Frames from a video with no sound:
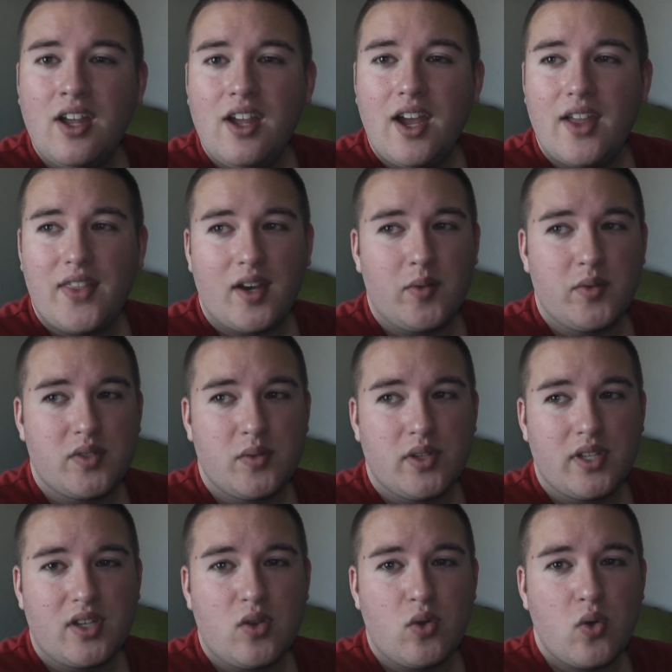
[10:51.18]
I thought it was
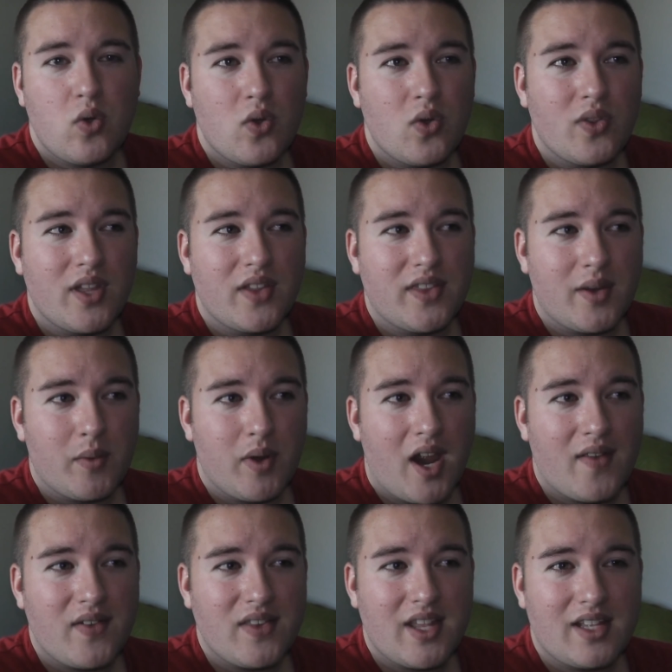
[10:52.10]
really cool that they were
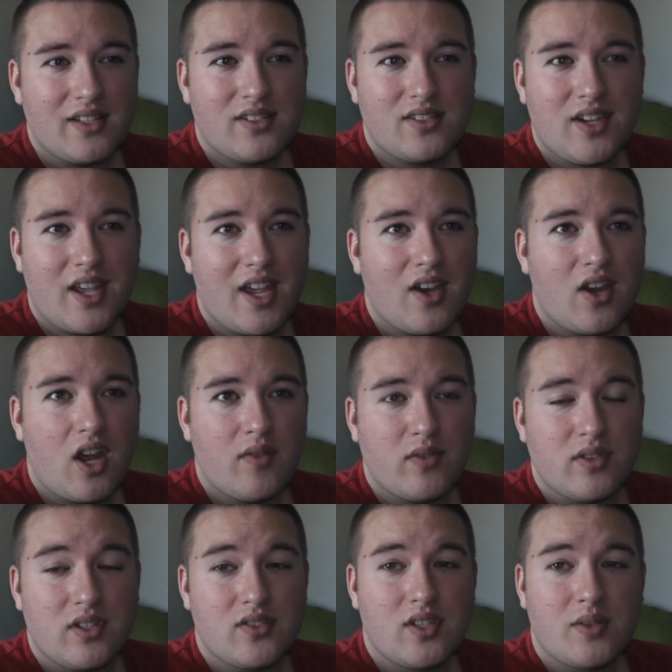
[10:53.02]
having that standoff
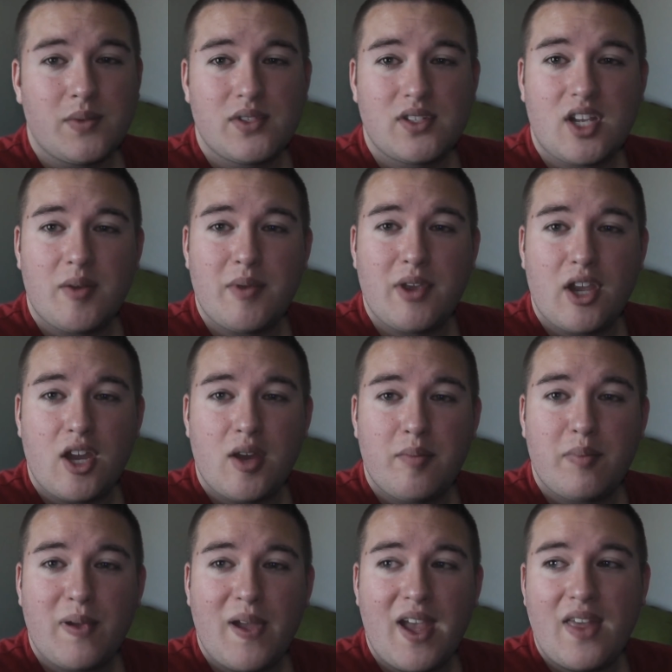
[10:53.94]
when the sun was coming
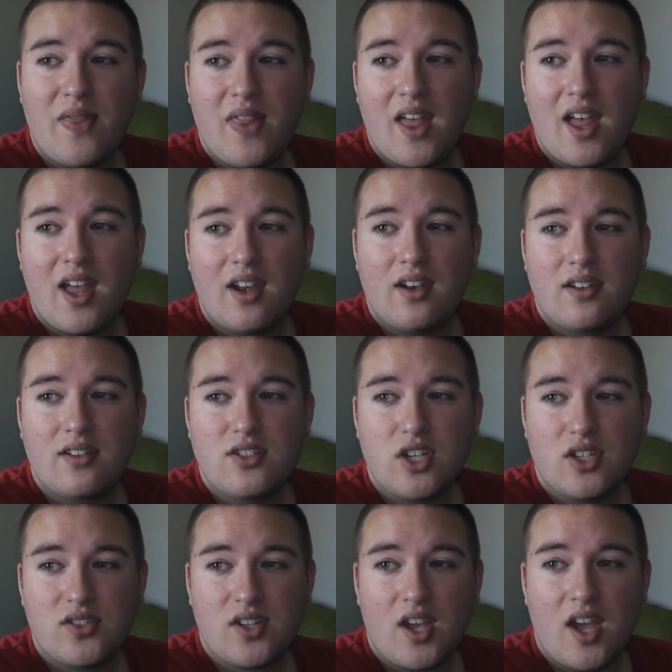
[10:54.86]
up, and that
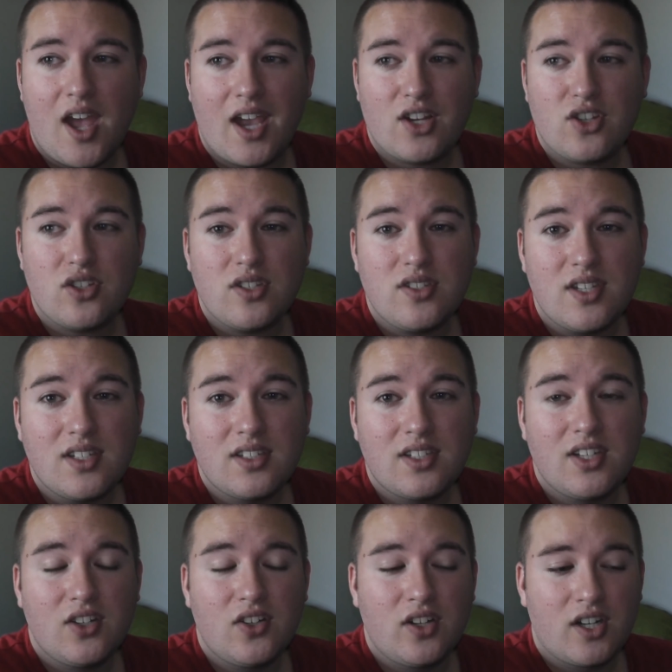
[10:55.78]
Jessica actually didn't
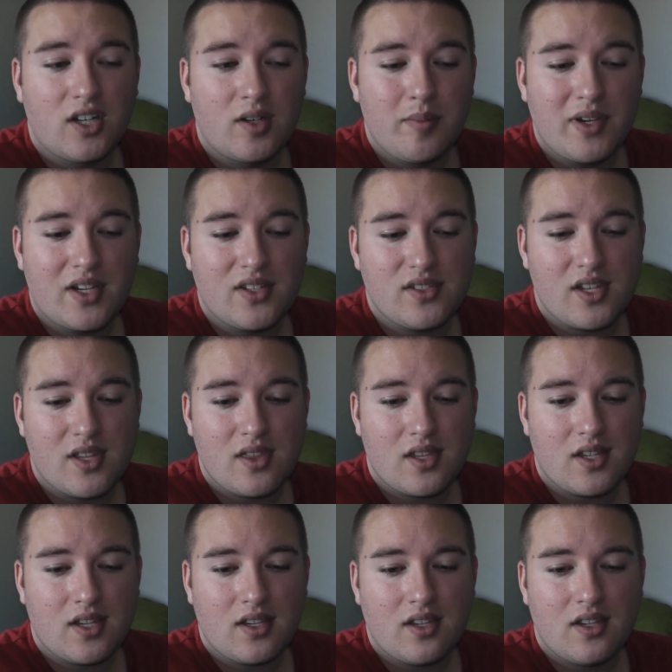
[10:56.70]
kill her, because I
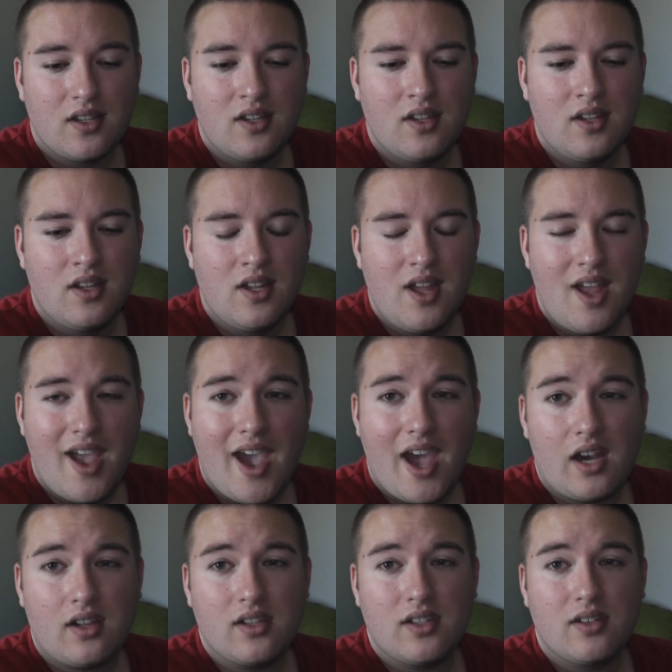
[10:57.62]
think
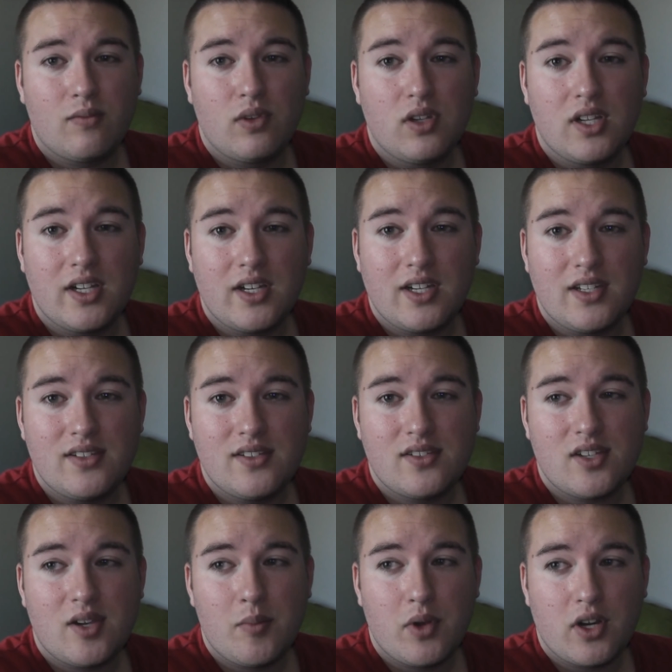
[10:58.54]
Adeline really needs
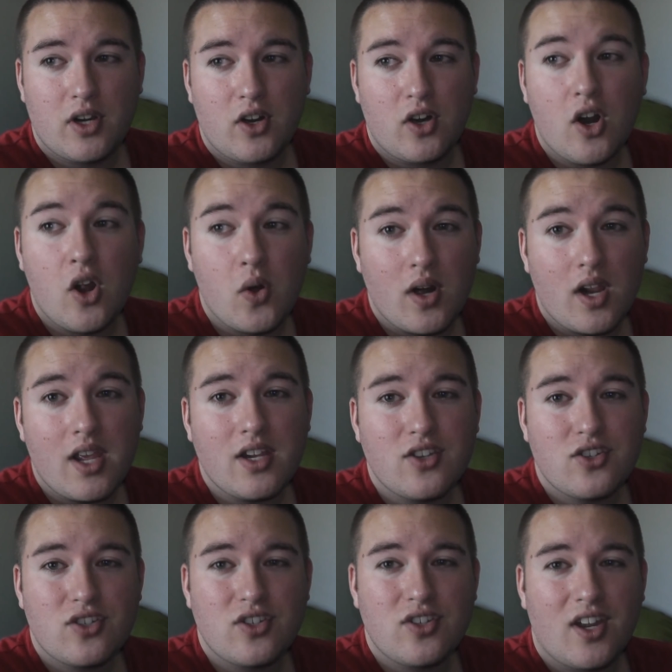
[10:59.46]
someone her own
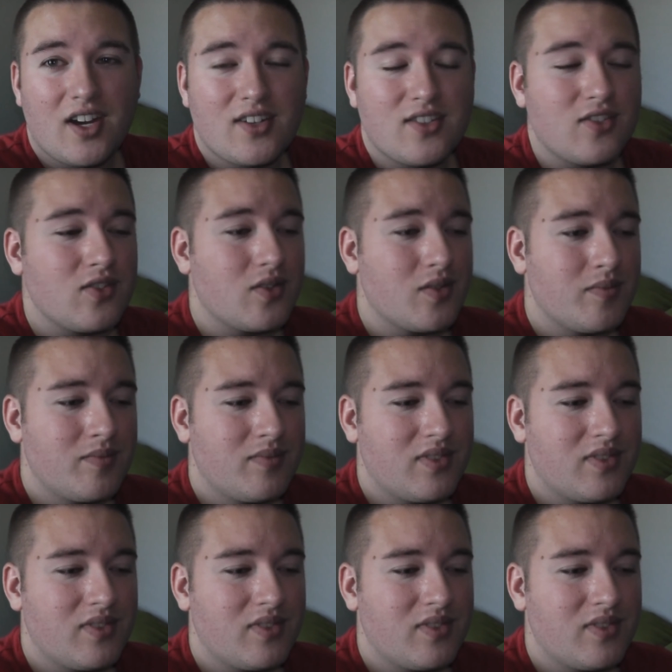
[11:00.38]
age to talk to.